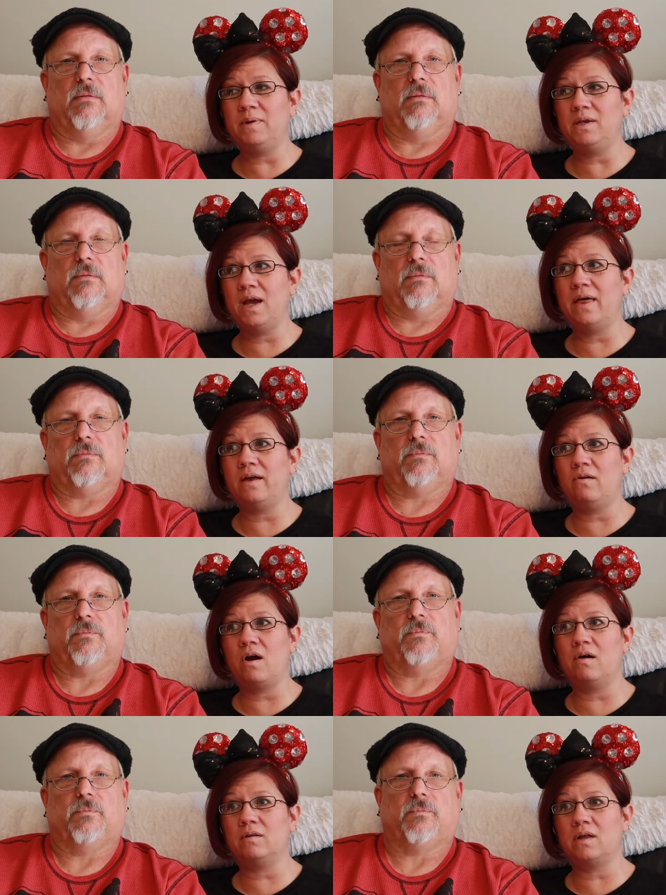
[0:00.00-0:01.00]
Speaker 1: mean, yeah, there
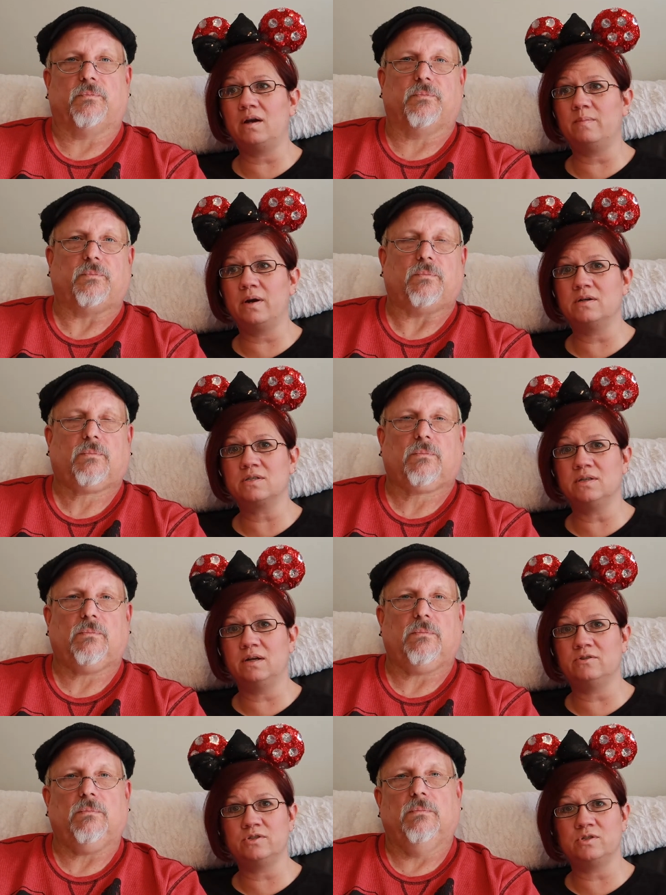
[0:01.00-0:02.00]
are a lot of bars and
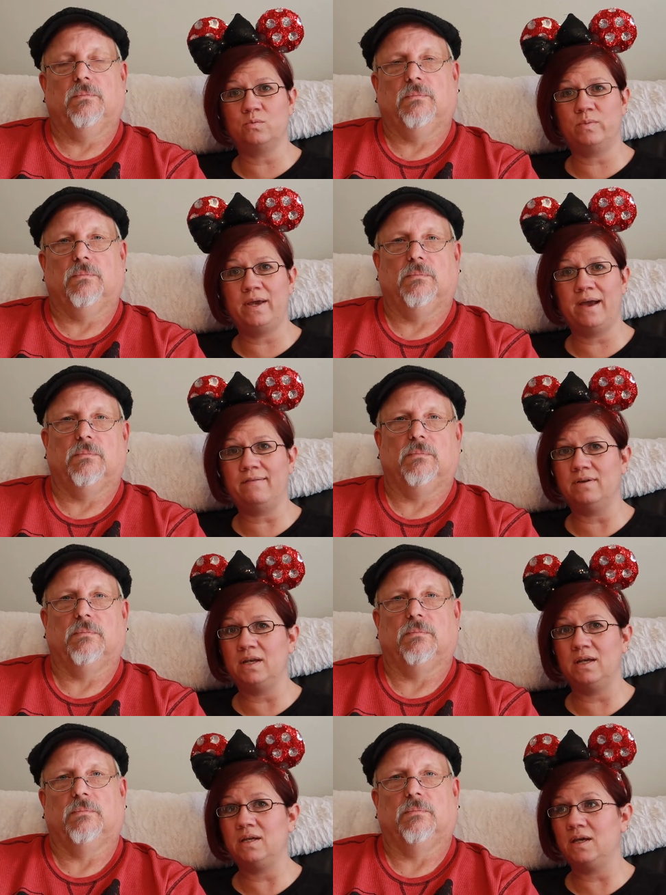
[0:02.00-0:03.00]
lounges that we
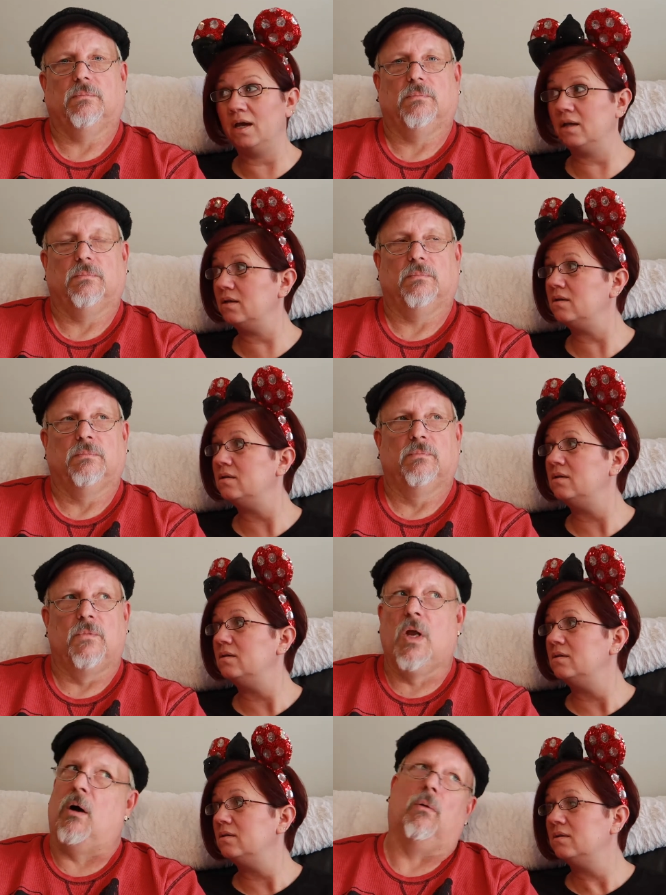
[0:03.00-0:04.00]
haven't hit yet.
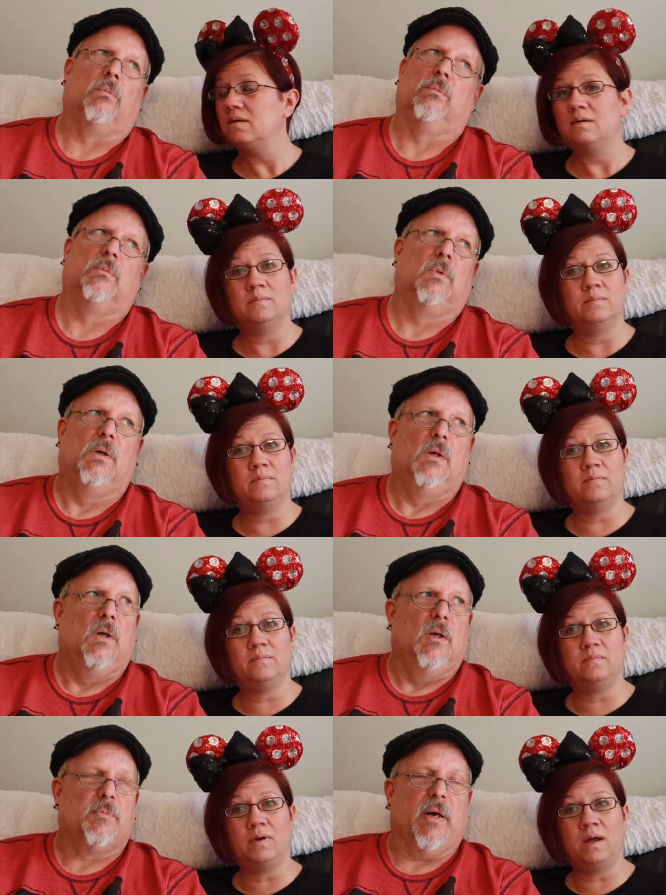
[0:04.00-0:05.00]
Speaker 2: No,
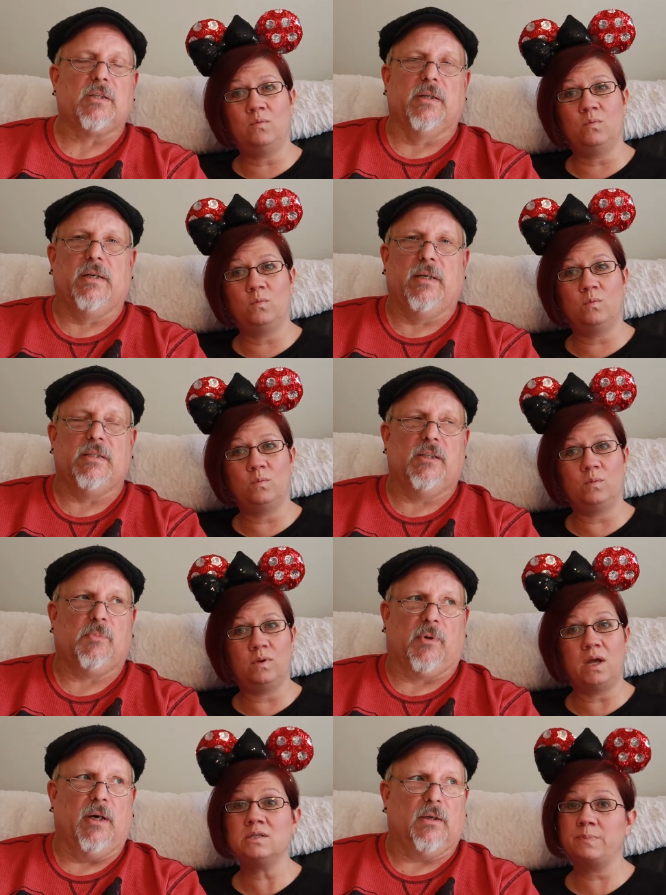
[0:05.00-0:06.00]
Especially in Disney
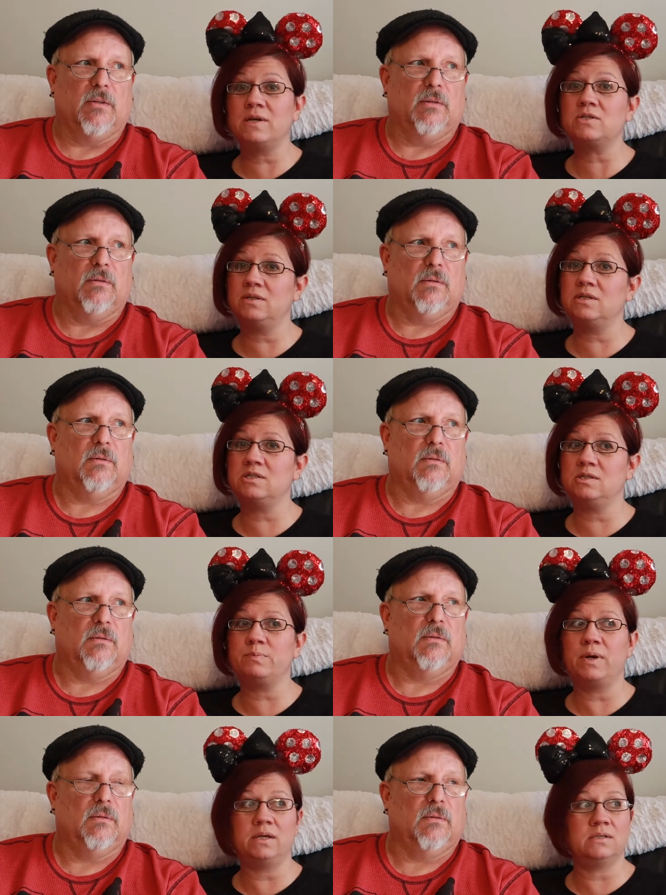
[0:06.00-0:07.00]
Springs.
Speaker 1: Especially in Disney
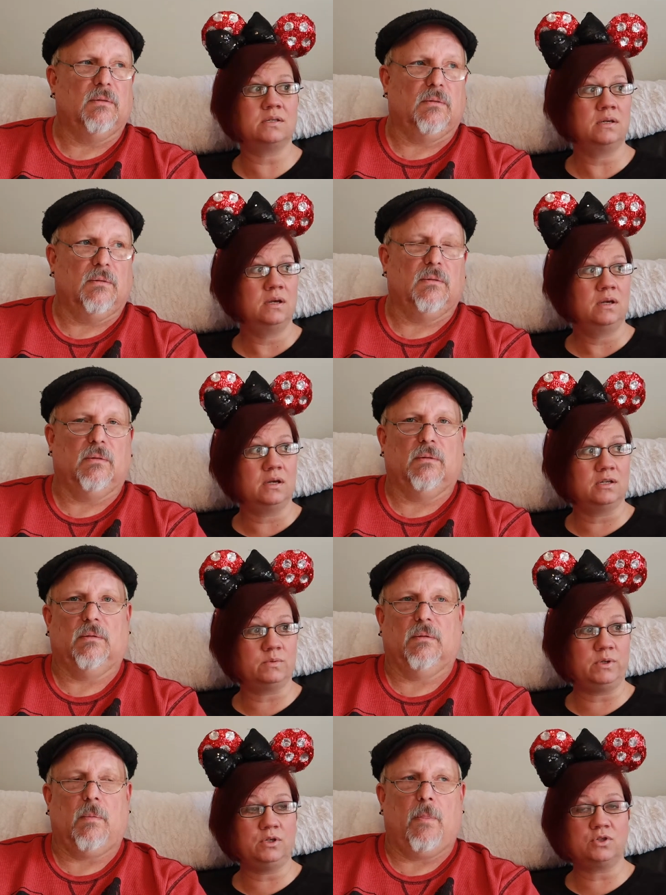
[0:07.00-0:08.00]
Springs.
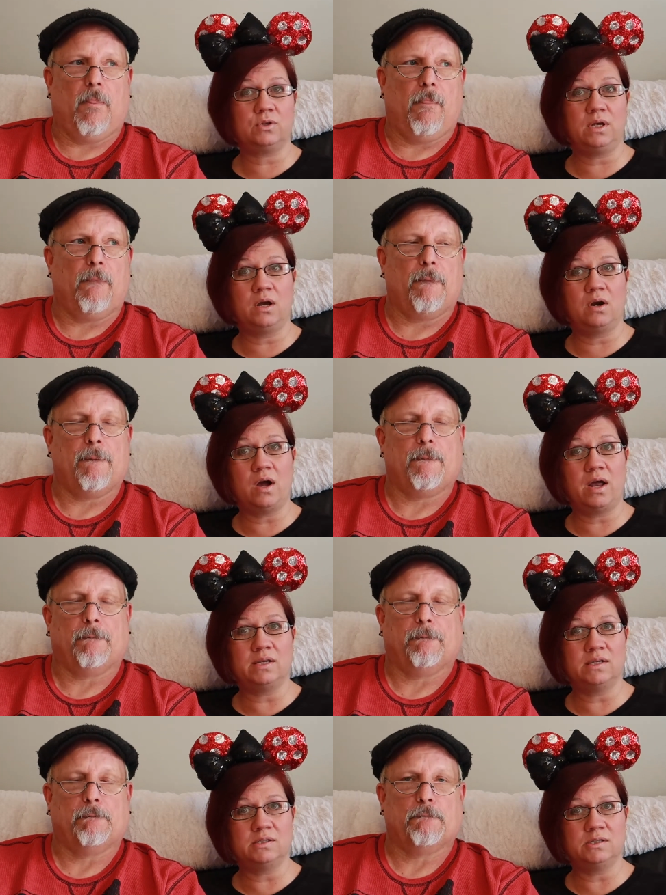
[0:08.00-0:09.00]
Because we usually are
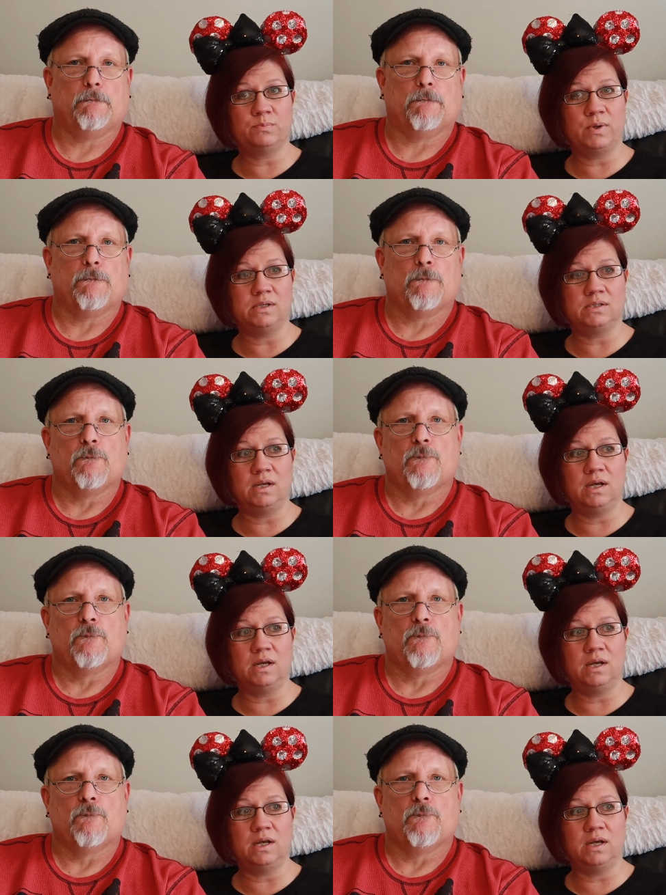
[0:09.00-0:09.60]
not at Disney Springs at